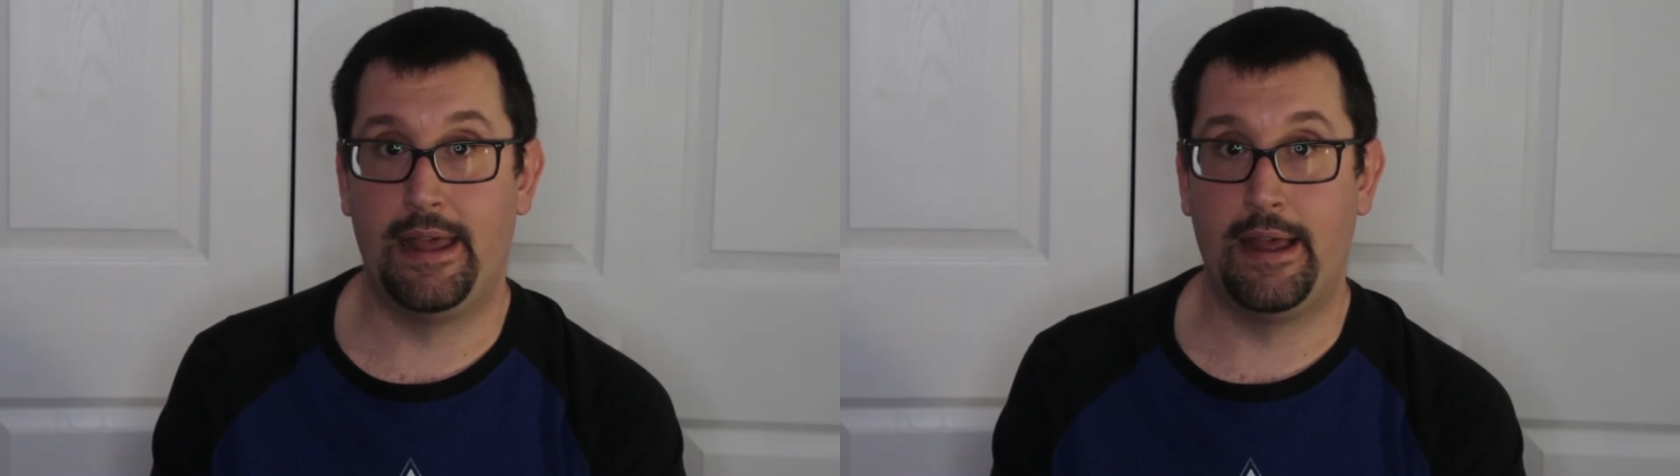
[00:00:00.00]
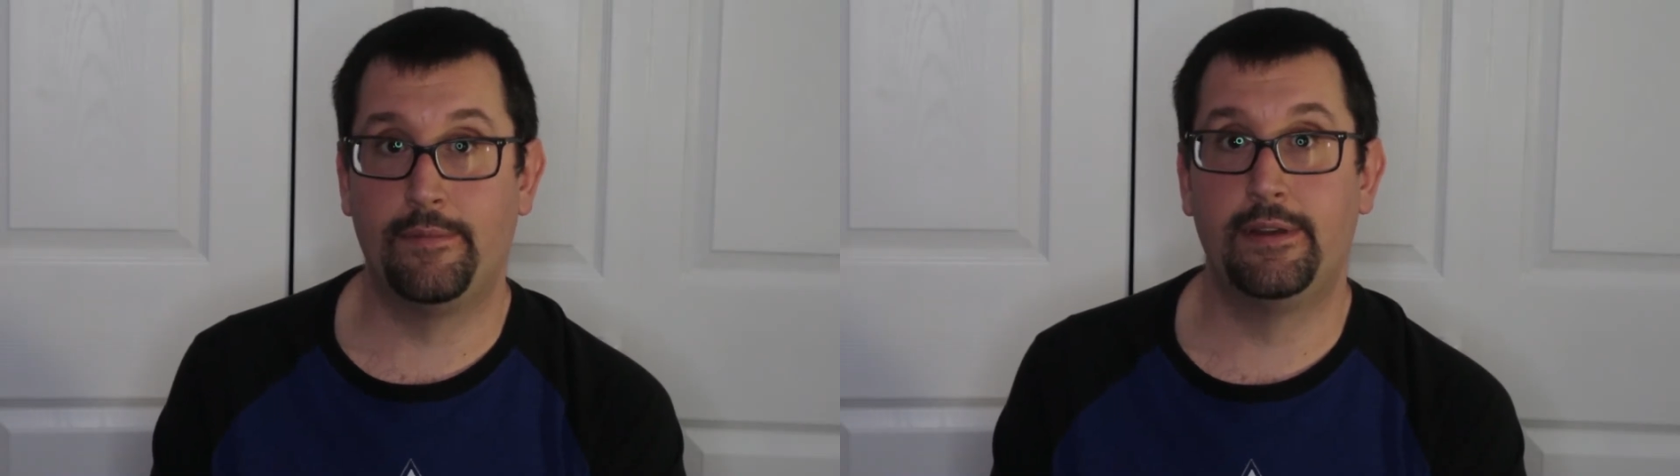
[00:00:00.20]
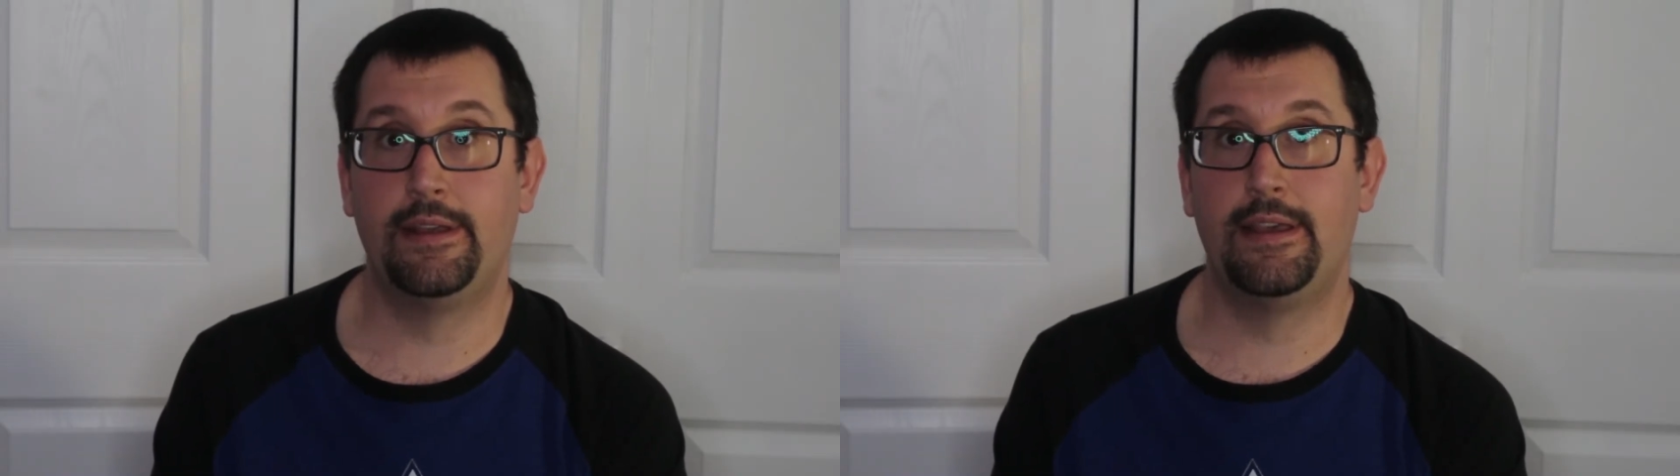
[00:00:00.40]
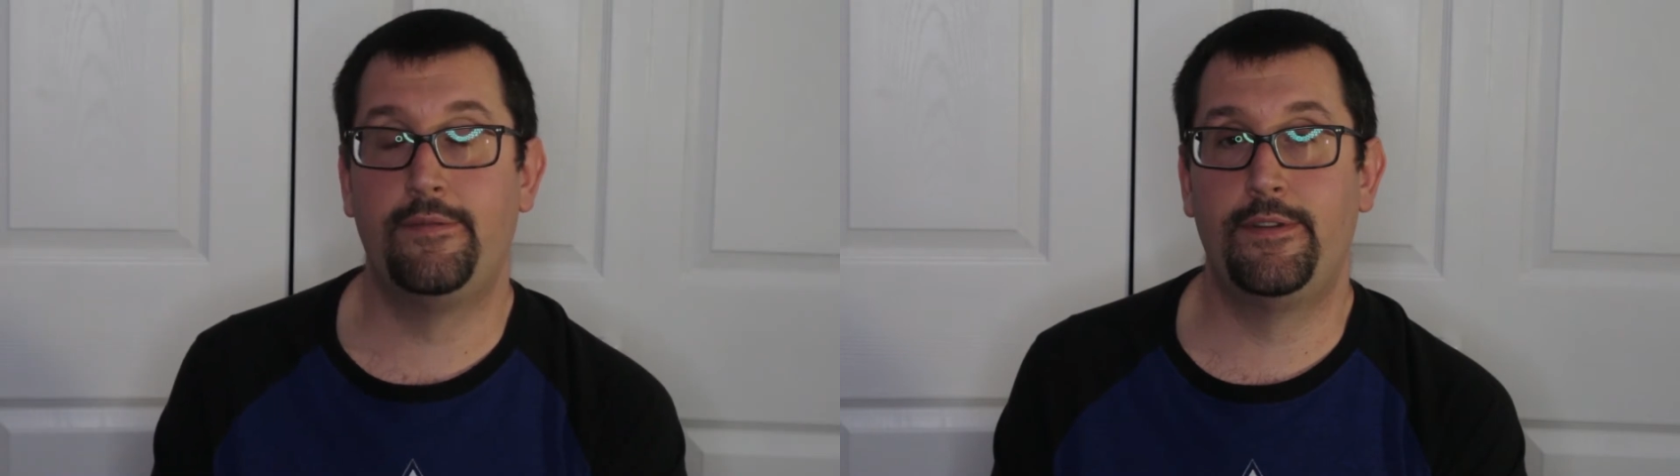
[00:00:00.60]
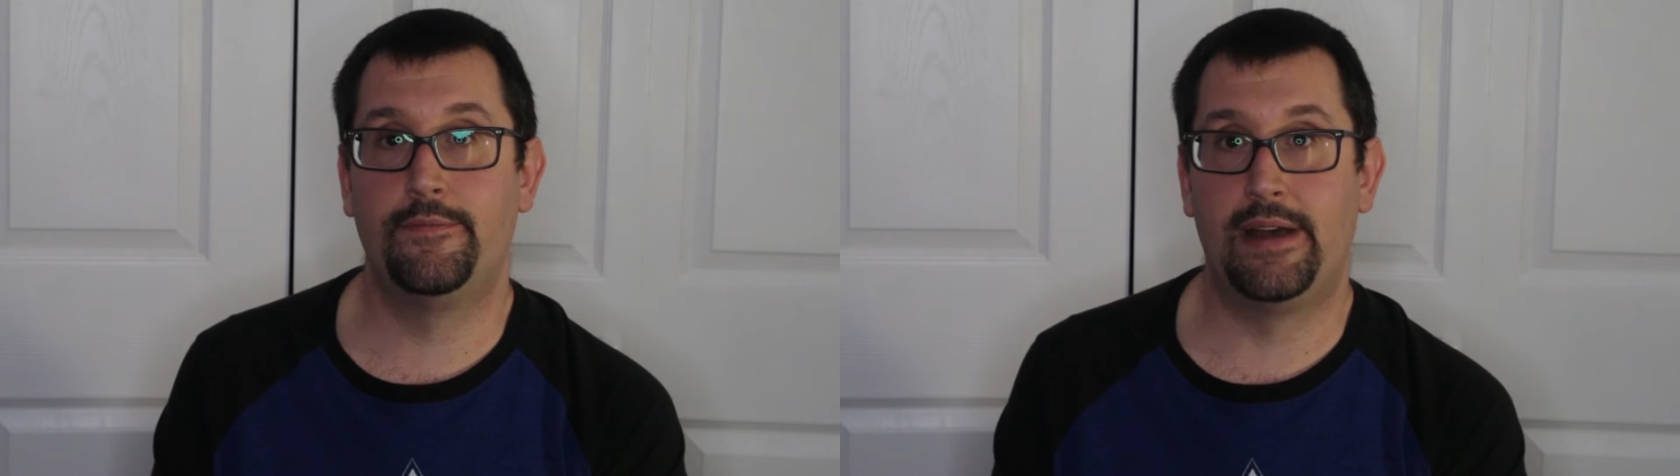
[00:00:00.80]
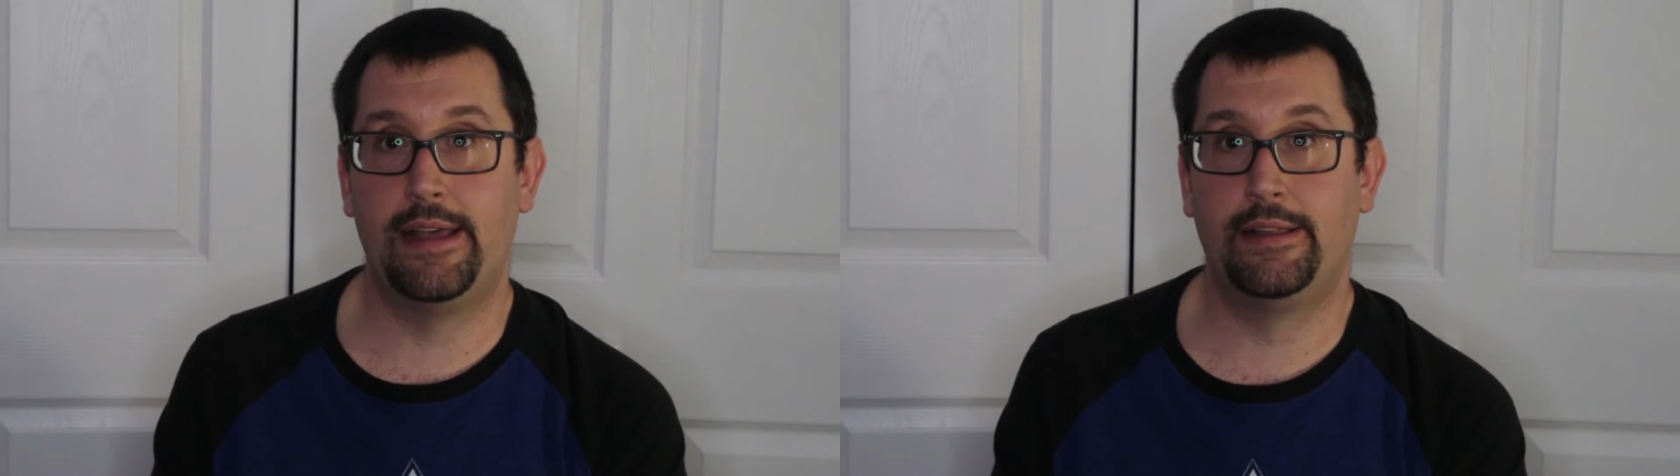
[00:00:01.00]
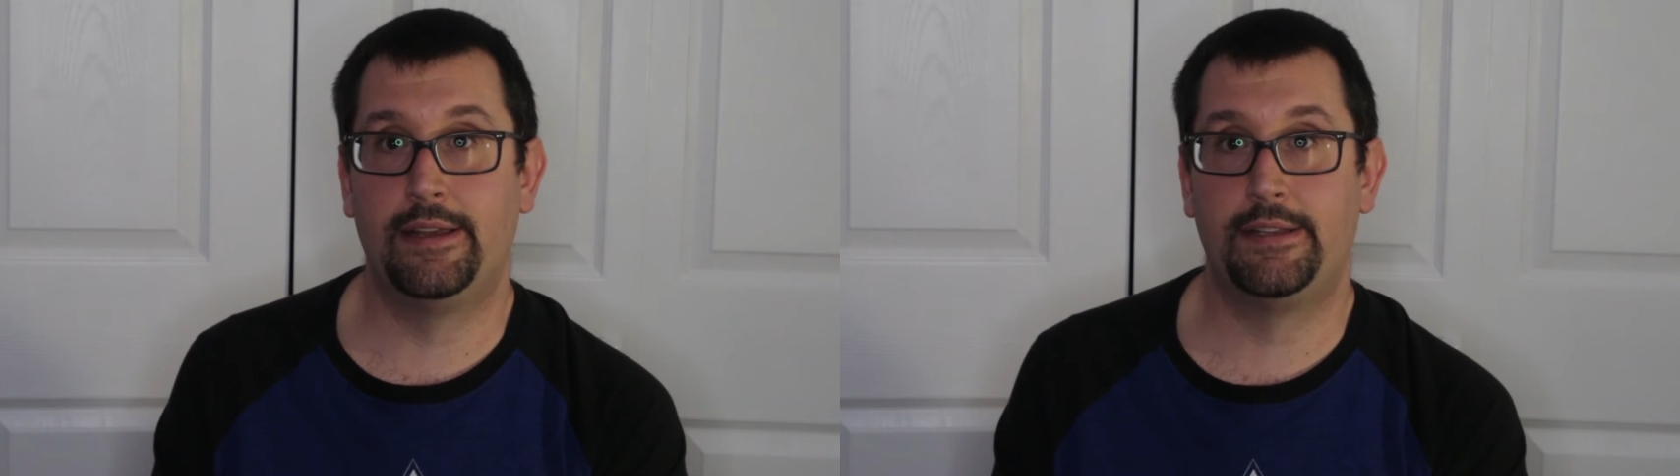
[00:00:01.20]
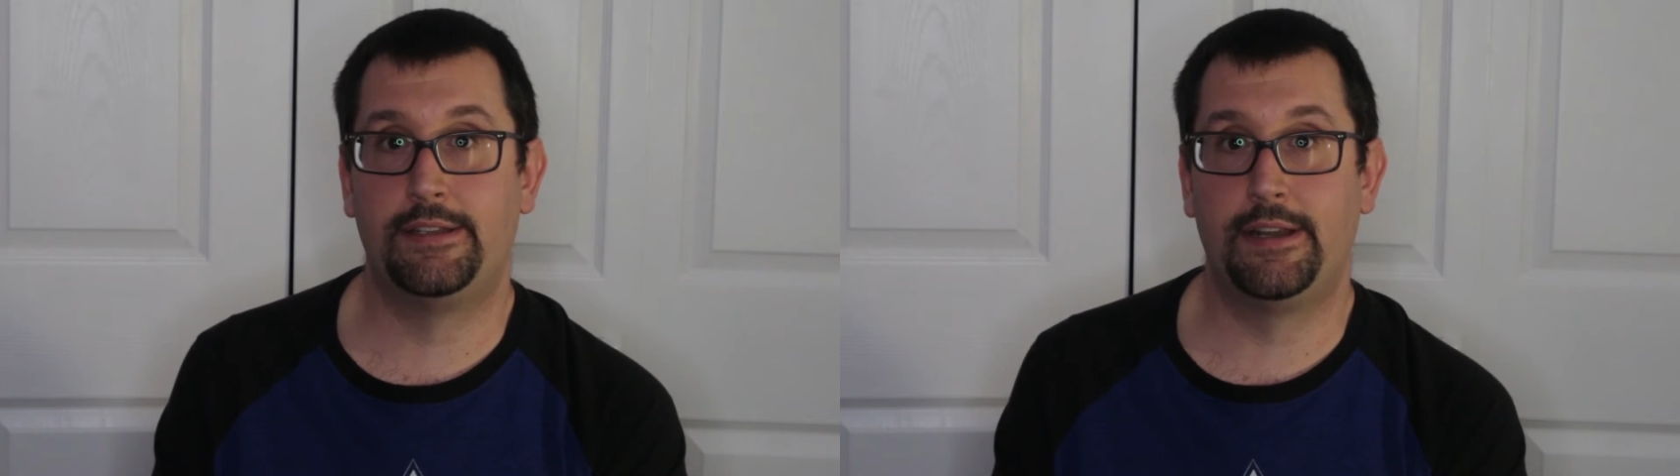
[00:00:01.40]
and I'm going to give you my
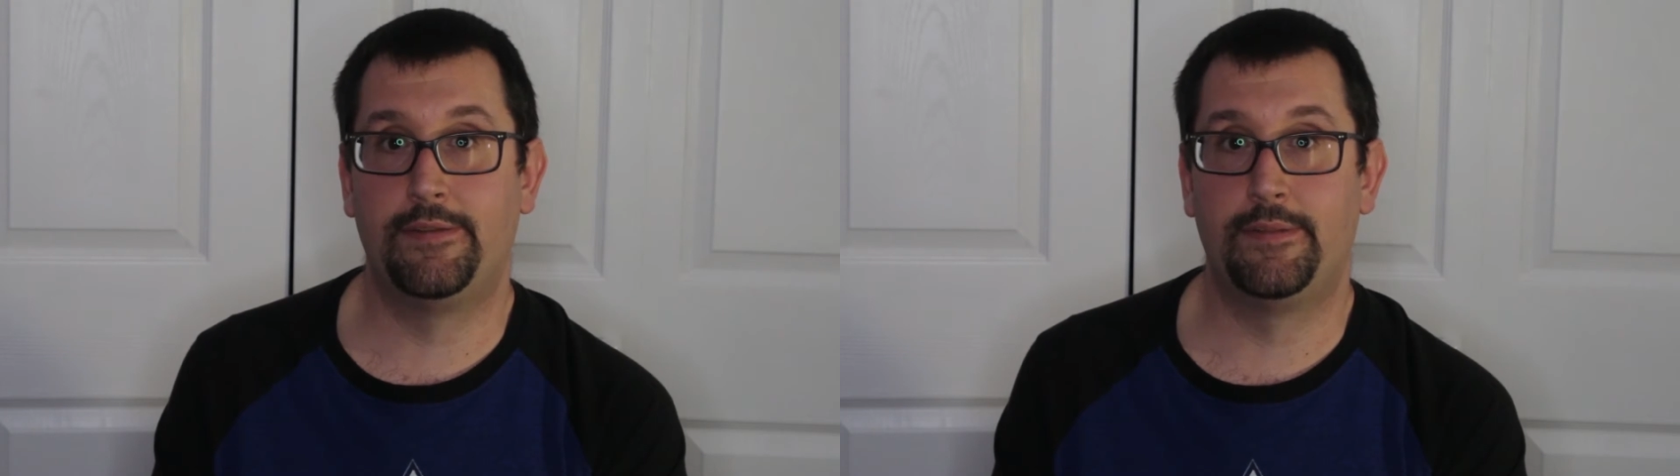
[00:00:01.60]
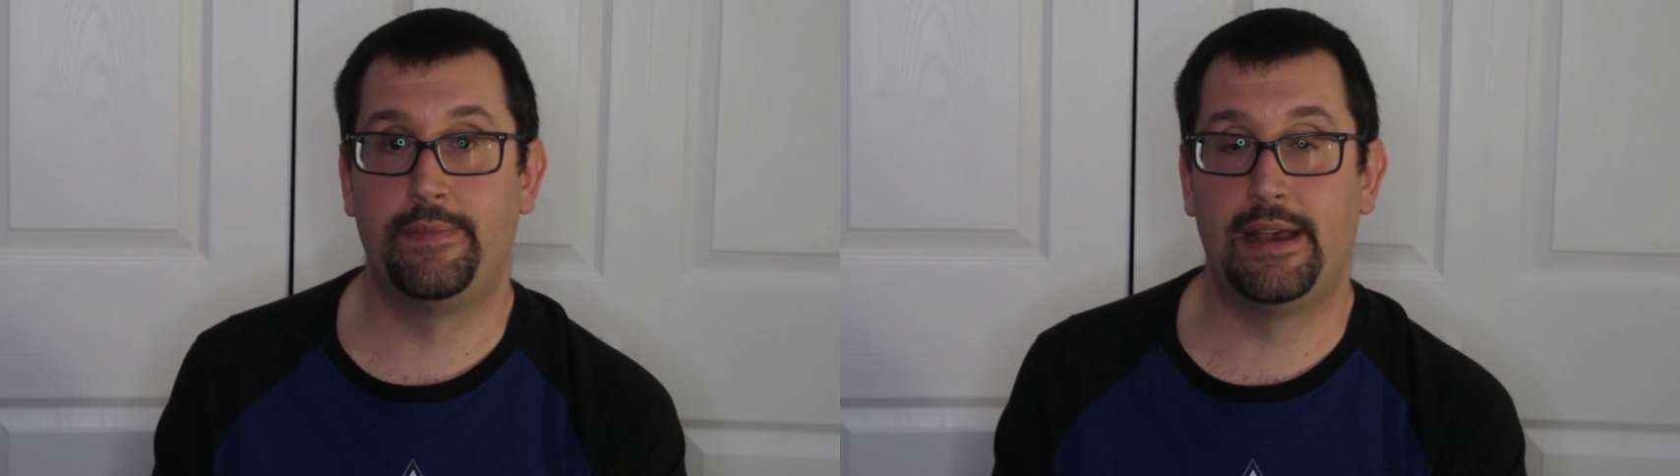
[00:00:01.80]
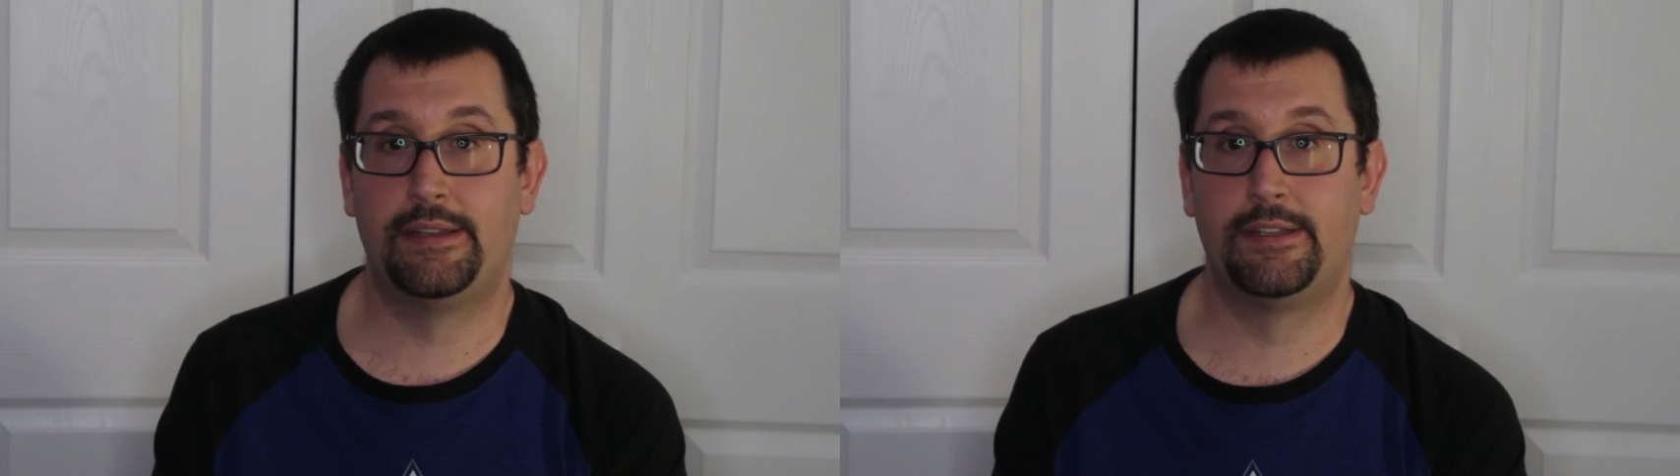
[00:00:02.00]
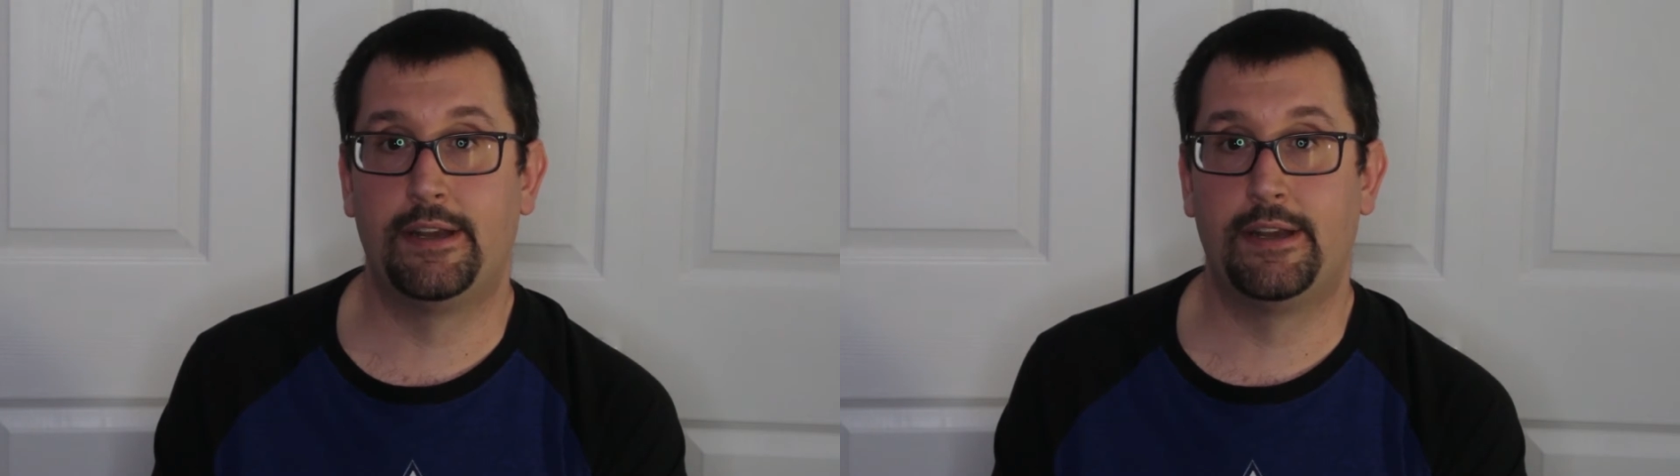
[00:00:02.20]
list of the best